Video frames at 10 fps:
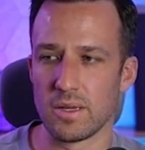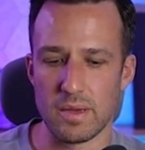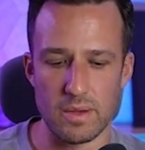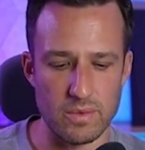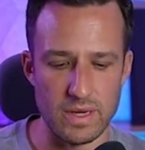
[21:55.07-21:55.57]
you
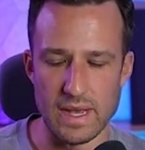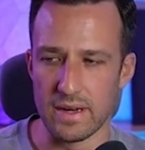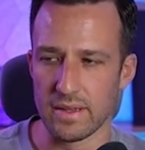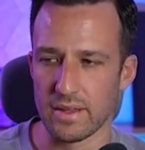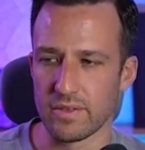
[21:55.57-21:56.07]
might want to add
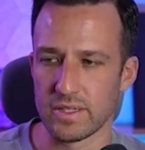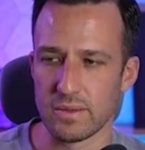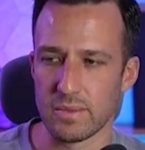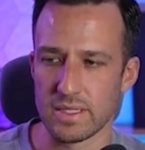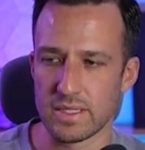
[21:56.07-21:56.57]
in like
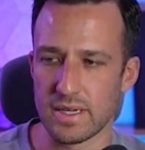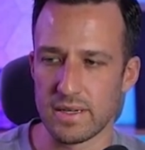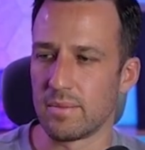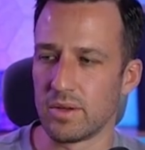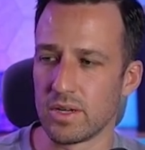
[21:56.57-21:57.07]
15 minutes
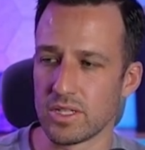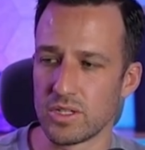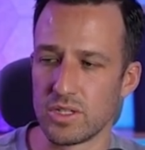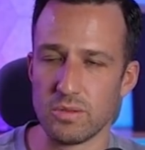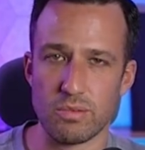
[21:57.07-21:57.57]
there. You can also
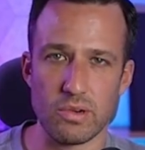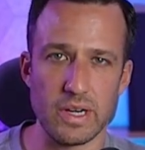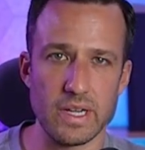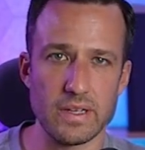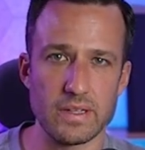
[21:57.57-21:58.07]
do
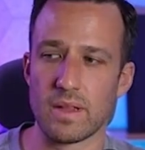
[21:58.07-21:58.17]
pre.